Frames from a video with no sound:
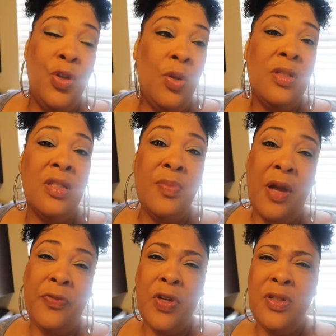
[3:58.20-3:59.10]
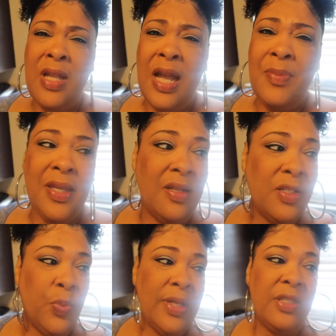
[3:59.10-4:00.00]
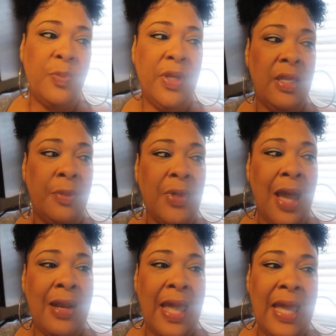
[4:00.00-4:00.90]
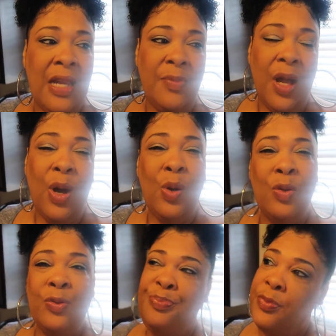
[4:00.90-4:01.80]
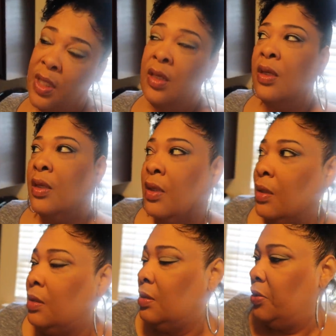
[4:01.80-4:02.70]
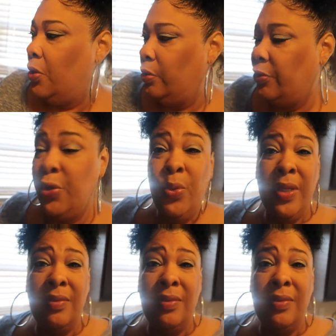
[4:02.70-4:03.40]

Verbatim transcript: you know, this is my first time making this recipe. I'm kind of adding my own, you know, to